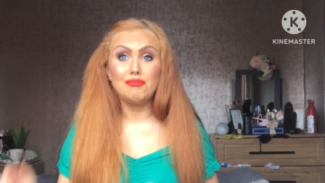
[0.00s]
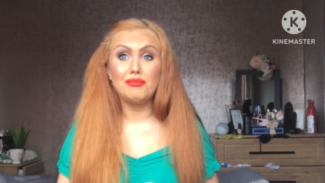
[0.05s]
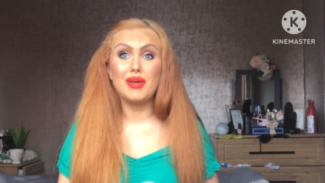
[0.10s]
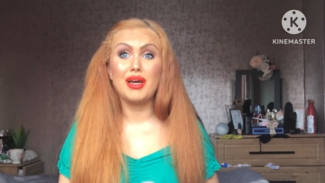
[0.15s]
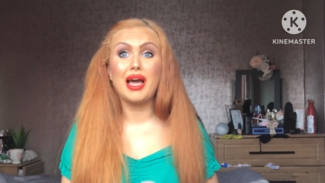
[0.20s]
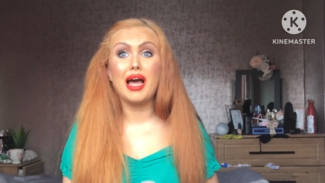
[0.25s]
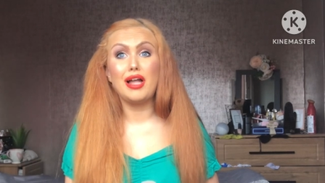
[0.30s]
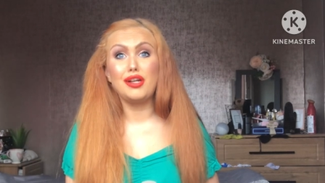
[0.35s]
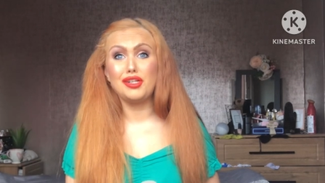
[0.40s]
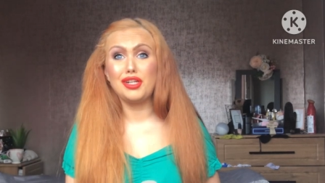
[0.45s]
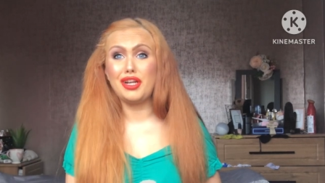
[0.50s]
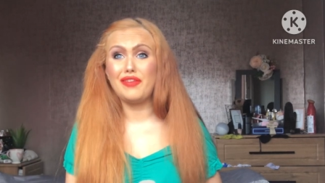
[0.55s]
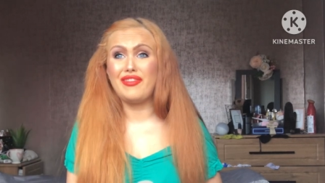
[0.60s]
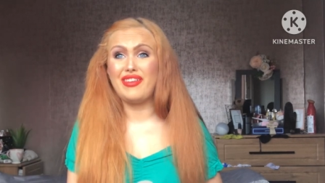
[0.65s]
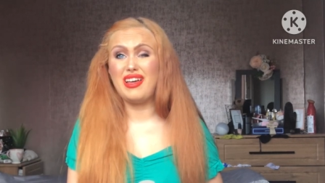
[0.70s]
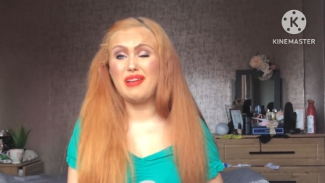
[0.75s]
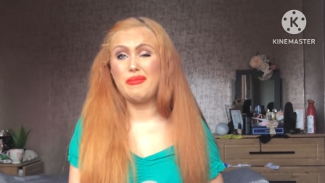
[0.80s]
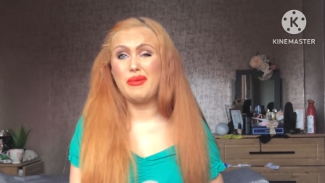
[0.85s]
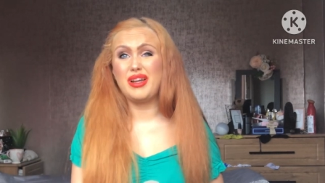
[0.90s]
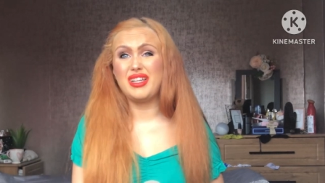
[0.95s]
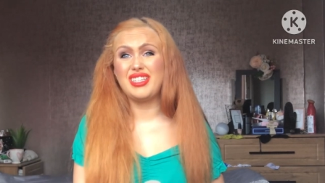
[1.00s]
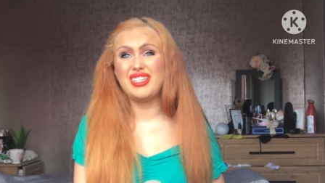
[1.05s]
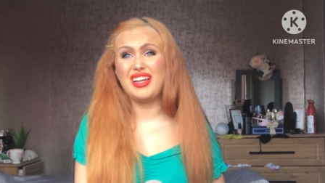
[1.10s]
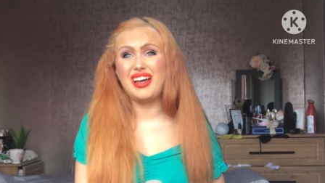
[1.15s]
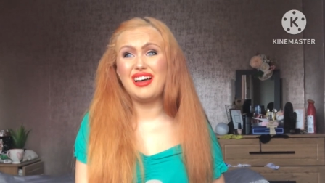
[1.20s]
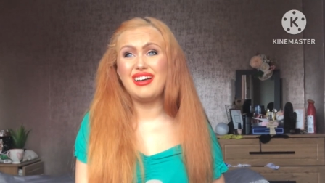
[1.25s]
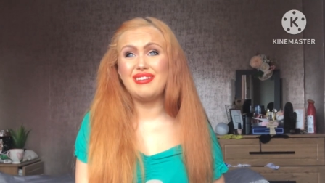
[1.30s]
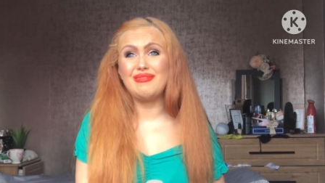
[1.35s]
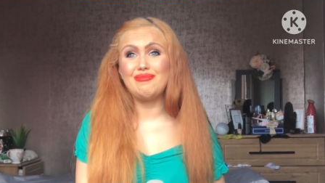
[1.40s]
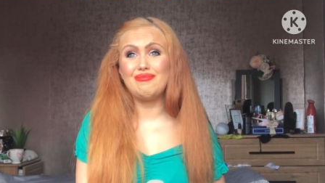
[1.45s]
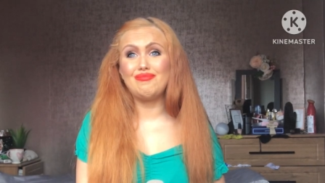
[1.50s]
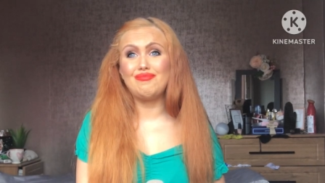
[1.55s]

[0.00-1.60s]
I can't do anything about that.